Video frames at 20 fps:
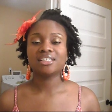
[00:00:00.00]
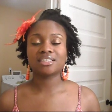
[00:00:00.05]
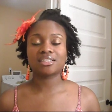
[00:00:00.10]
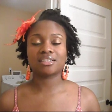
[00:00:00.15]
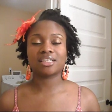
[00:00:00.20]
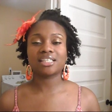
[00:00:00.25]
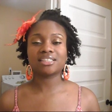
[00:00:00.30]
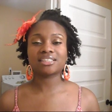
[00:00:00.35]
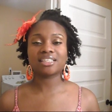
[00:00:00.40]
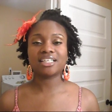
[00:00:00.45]

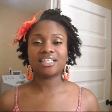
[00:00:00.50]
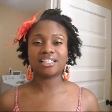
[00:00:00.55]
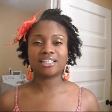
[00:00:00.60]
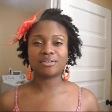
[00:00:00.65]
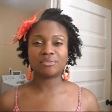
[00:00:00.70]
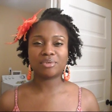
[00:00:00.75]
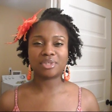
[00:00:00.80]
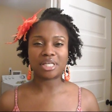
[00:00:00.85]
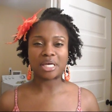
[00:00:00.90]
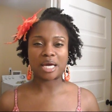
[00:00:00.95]
So that's kind
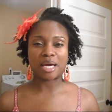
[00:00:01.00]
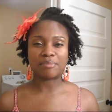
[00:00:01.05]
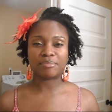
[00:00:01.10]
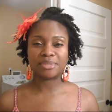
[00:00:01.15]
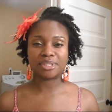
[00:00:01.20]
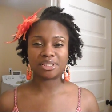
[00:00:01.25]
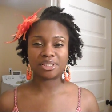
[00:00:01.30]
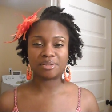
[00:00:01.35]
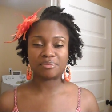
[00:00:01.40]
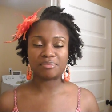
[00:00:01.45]
of what
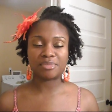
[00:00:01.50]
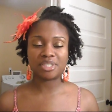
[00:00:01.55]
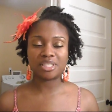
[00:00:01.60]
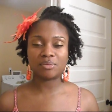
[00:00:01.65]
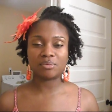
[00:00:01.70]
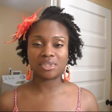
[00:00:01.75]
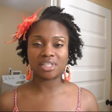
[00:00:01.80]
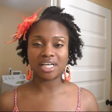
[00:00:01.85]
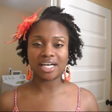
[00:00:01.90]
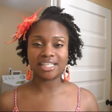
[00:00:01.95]
happened to
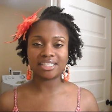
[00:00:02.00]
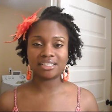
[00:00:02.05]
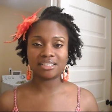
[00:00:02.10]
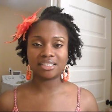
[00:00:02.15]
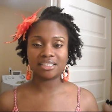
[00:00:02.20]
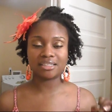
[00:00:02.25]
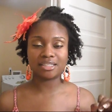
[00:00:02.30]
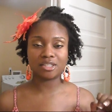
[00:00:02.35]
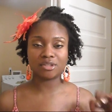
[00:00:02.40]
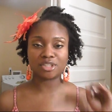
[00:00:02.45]
me. What I
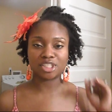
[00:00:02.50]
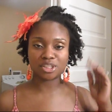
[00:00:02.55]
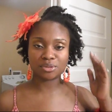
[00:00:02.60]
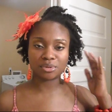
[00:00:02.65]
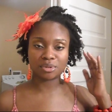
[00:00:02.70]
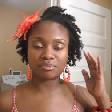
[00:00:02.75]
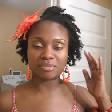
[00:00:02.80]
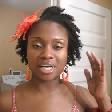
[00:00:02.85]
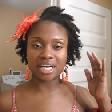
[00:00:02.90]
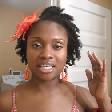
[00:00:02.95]
did notice
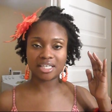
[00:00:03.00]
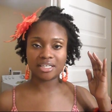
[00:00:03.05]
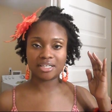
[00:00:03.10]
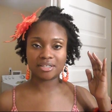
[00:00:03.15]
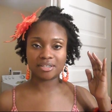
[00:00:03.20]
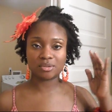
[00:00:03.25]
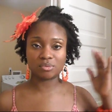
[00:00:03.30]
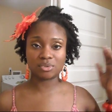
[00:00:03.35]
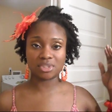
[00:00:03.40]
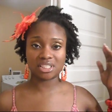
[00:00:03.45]
with my
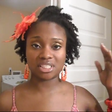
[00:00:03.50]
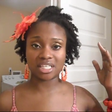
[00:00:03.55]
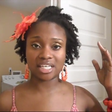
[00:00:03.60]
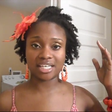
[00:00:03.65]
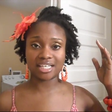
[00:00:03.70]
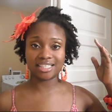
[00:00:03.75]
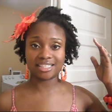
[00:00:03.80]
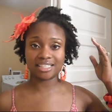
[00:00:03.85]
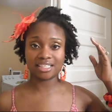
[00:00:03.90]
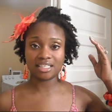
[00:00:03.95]
hair was
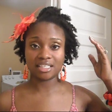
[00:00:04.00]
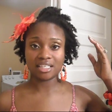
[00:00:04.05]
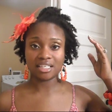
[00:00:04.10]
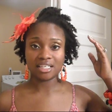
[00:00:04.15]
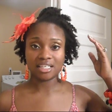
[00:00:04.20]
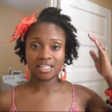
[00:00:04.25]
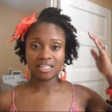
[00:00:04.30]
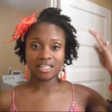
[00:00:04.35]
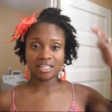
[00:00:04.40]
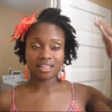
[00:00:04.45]
that
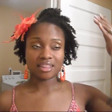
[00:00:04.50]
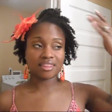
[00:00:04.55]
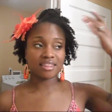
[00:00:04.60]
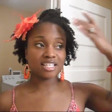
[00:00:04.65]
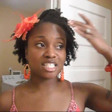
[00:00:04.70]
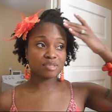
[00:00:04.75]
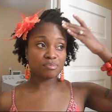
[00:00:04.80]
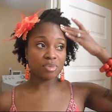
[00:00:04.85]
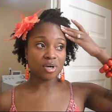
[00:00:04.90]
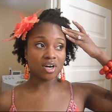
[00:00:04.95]

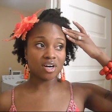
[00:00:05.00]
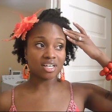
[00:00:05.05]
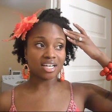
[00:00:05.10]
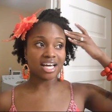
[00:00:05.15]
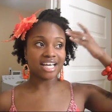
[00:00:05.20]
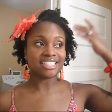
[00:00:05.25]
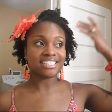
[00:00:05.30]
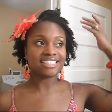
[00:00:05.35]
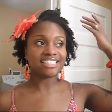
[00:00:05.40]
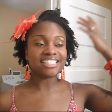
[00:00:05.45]
this part
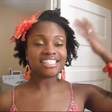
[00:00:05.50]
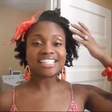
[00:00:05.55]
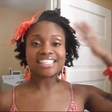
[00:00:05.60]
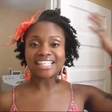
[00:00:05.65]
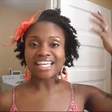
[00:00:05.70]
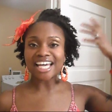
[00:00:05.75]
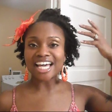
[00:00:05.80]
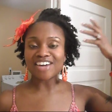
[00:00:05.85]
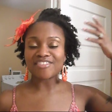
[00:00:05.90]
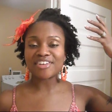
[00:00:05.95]
I did
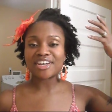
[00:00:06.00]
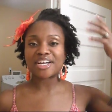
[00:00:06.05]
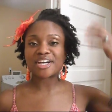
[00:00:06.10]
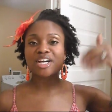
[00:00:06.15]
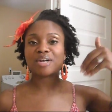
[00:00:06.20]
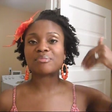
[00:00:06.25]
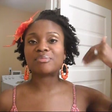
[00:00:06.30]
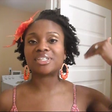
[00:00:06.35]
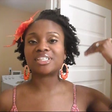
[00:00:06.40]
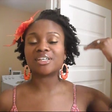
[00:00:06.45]
have
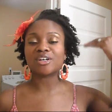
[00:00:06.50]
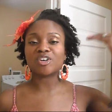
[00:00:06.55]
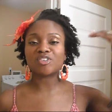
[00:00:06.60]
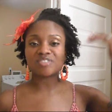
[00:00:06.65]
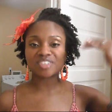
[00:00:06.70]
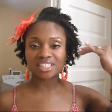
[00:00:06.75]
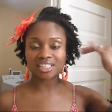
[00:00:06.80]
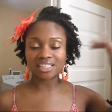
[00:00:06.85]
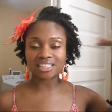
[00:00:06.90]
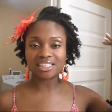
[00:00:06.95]
hair, but
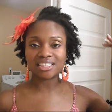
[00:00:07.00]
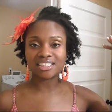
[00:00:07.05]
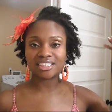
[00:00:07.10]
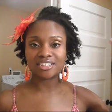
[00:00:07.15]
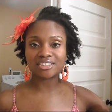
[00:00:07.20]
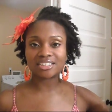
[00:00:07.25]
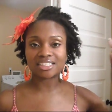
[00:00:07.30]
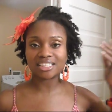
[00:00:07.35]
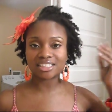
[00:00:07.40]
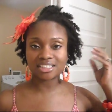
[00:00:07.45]
over the
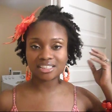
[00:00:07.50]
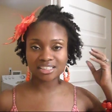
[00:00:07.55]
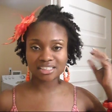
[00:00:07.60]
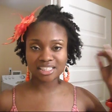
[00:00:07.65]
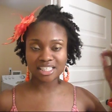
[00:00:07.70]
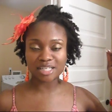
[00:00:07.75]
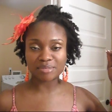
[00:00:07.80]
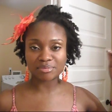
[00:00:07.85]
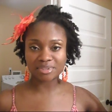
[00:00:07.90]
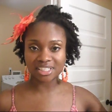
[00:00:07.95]
years it just
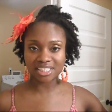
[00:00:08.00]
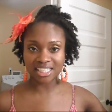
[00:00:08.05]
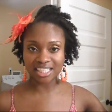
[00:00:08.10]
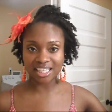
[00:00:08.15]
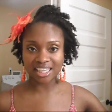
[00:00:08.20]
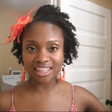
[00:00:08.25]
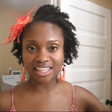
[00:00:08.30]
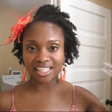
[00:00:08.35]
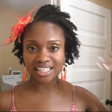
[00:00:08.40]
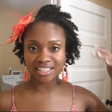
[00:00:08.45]
kept getting
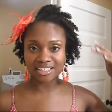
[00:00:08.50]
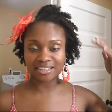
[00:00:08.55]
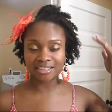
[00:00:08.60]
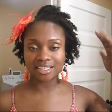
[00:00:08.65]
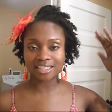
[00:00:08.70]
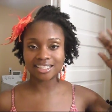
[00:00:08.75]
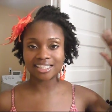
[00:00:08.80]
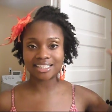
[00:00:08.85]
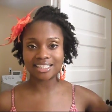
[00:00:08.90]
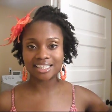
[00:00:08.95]

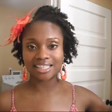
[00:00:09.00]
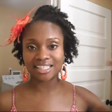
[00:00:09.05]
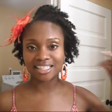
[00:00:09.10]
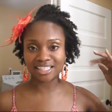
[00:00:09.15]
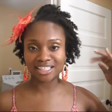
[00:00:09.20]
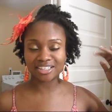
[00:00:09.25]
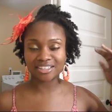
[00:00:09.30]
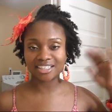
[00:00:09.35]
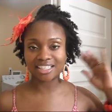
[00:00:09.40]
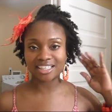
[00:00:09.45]
thinner and
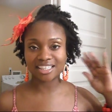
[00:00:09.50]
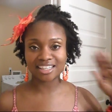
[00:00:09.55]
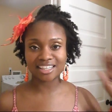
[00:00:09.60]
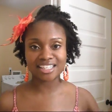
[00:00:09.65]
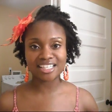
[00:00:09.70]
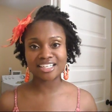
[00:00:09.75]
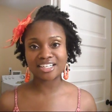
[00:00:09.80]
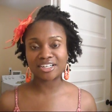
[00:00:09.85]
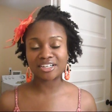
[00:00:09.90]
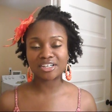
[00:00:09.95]
thinner and
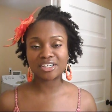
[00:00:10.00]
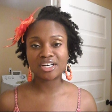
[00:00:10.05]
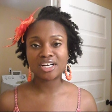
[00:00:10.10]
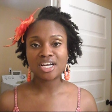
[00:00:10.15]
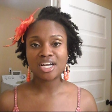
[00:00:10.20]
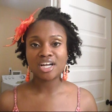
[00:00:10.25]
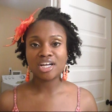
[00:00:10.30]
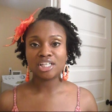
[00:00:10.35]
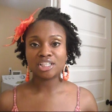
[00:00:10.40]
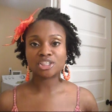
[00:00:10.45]
thinner.
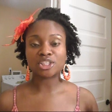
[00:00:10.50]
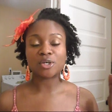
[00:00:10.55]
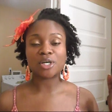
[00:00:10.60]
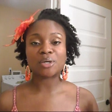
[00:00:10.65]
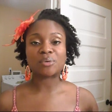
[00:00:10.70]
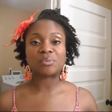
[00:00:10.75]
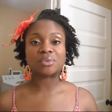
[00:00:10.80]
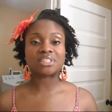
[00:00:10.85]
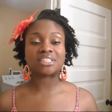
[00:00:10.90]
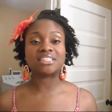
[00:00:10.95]
So
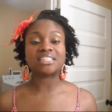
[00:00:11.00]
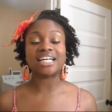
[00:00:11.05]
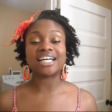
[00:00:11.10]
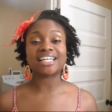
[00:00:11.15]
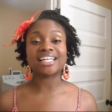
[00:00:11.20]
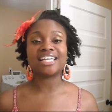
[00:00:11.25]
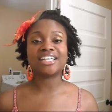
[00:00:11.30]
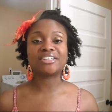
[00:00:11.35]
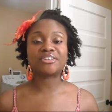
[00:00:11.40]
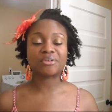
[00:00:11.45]
it was
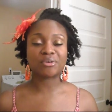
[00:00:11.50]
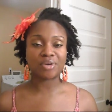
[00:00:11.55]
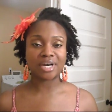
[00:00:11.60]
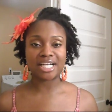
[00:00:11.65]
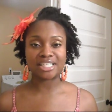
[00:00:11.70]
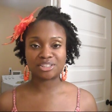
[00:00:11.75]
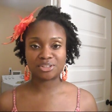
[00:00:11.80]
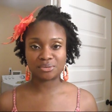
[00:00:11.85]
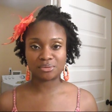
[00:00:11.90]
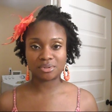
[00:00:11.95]
not a
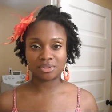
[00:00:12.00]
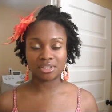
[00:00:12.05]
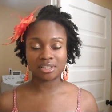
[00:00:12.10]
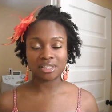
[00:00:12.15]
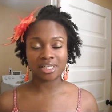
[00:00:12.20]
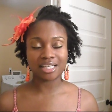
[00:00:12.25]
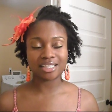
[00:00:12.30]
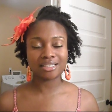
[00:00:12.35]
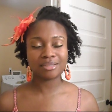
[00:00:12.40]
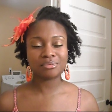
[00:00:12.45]
gradual, and
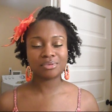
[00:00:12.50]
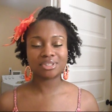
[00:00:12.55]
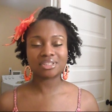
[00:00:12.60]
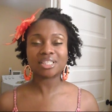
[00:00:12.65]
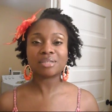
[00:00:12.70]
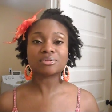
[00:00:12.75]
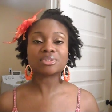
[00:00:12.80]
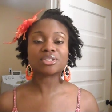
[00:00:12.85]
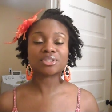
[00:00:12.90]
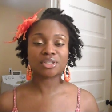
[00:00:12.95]
like it was,
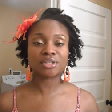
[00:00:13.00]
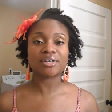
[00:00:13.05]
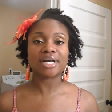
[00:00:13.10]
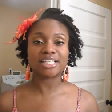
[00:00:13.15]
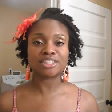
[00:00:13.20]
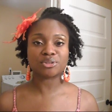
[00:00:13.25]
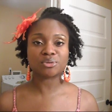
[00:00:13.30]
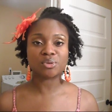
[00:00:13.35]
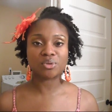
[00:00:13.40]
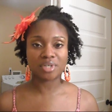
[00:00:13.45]
it was a
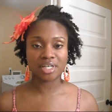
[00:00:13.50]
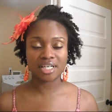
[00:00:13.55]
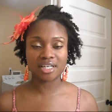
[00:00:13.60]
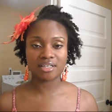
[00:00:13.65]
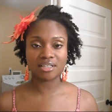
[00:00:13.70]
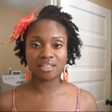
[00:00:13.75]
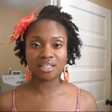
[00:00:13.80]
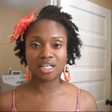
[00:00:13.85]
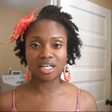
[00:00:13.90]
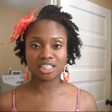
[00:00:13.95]
gradual
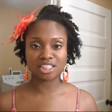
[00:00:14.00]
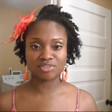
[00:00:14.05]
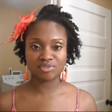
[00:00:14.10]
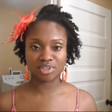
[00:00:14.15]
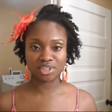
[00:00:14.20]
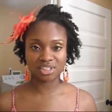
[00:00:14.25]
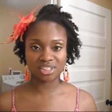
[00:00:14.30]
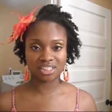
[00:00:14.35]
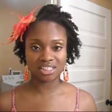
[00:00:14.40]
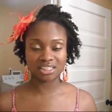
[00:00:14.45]
hair loss
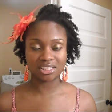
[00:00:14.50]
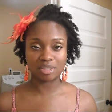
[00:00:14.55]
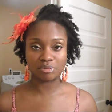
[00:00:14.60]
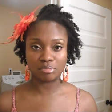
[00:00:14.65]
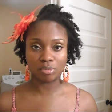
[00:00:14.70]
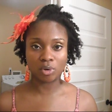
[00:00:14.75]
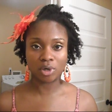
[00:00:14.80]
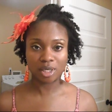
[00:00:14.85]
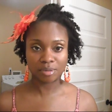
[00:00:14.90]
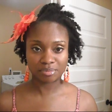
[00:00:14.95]
versus
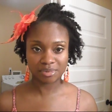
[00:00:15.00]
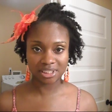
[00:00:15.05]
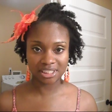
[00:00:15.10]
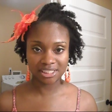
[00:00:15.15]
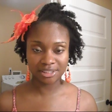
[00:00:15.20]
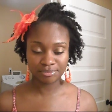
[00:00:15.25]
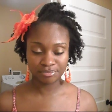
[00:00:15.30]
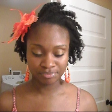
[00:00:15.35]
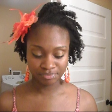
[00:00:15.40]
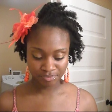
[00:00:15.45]

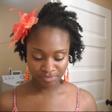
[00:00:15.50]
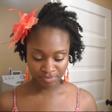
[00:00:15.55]
abruptly.